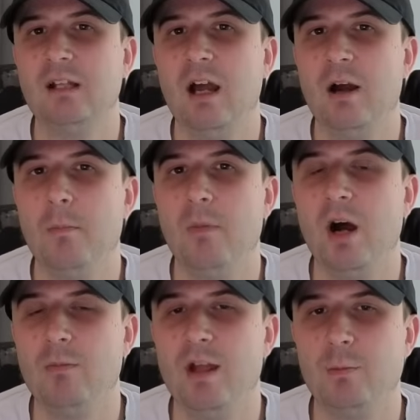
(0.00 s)

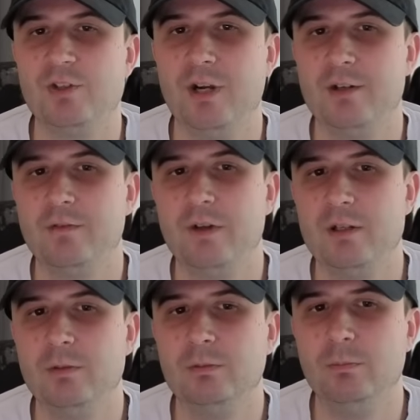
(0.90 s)
Up there with Shrouded
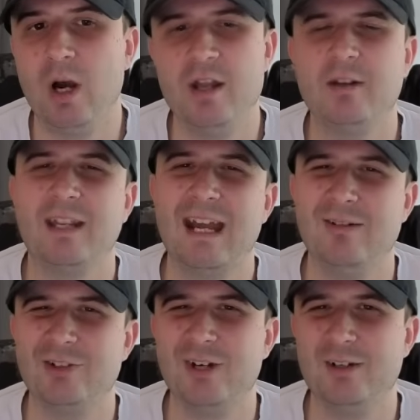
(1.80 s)
Fable. But I don't
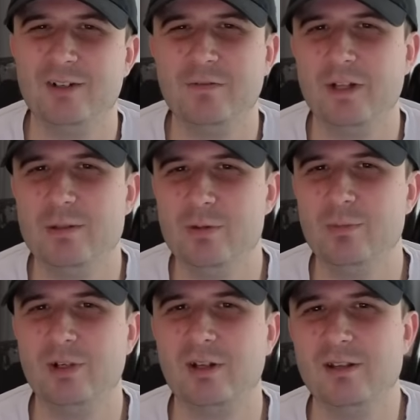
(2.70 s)
count Shrouded Fable
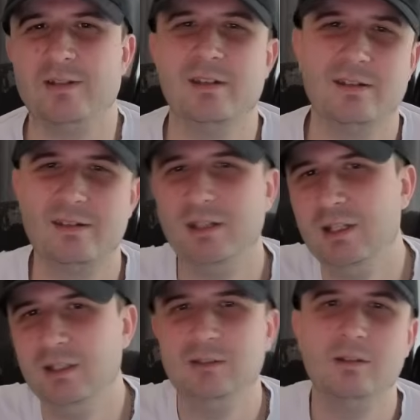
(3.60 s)
because it's
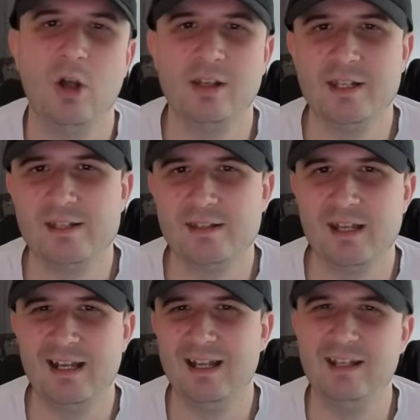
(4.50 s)
holiday
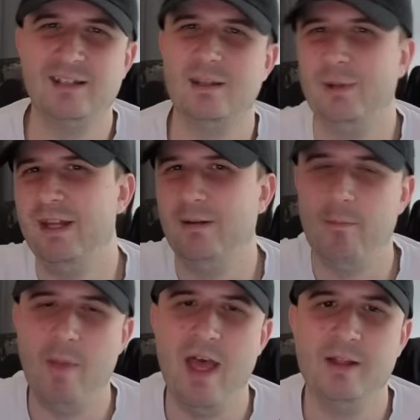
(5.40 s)
set and it's a bit meh.